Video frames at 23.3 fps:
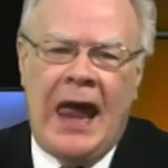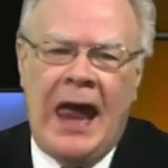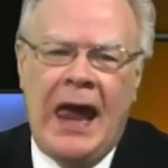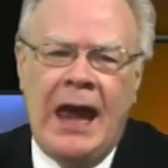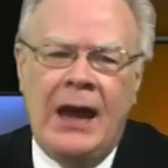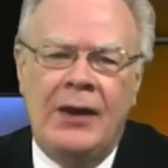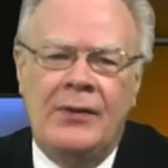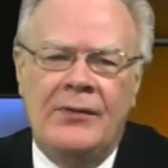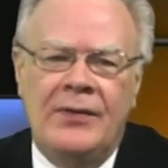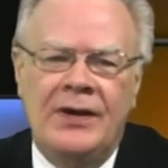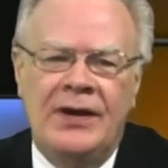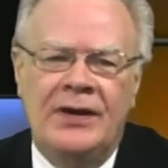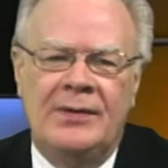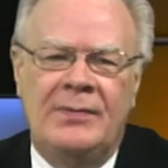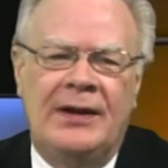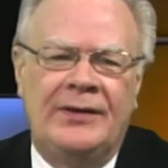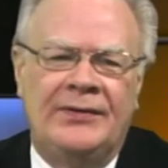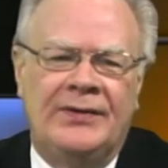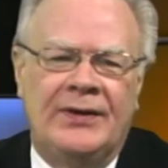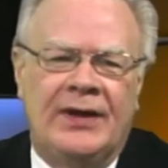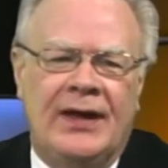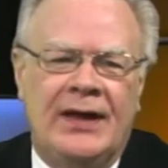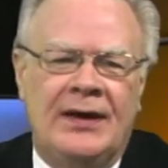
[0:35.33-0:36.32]
angry
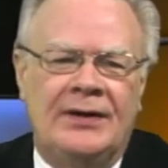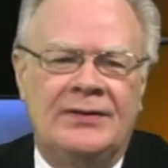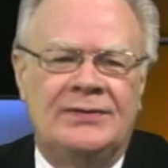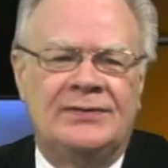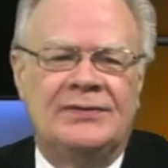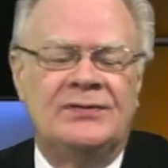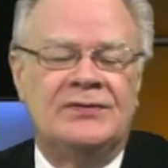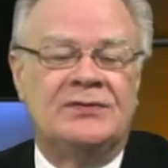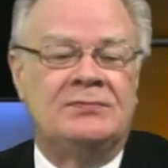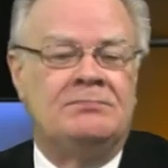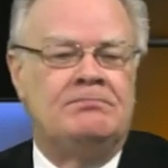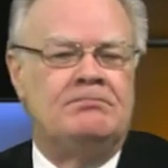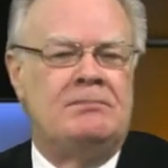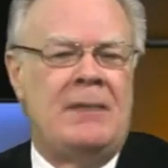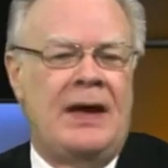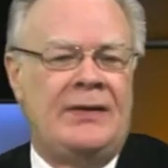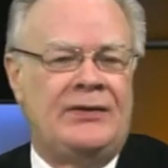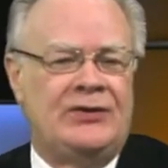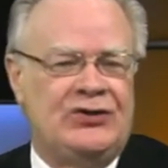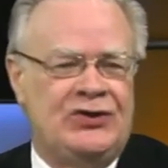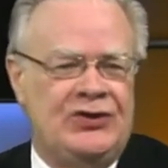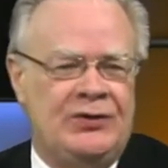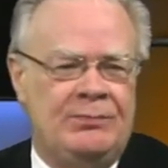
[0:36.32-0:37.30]
about the council's
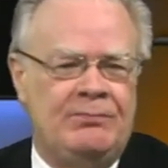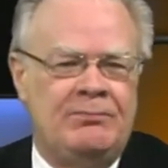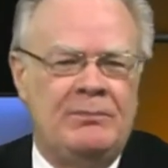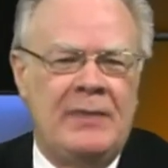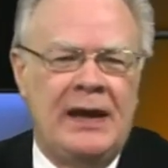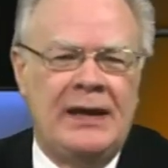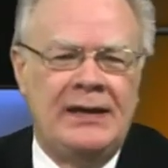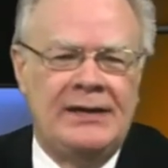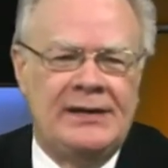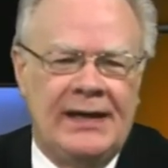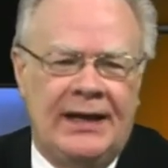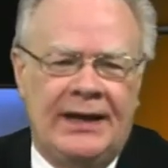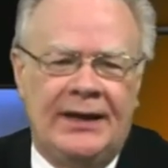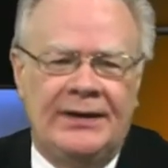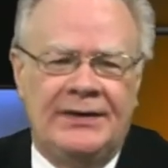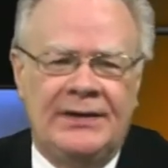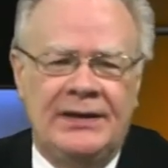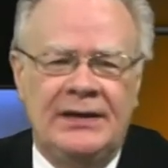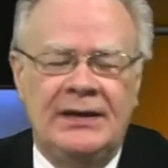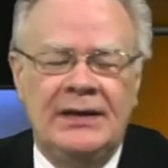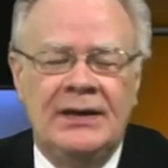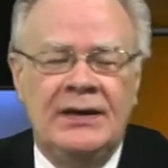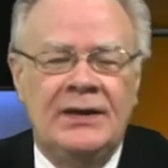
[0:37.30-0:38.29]
mothership
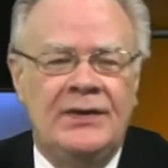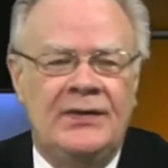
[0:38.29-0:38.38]
mentality.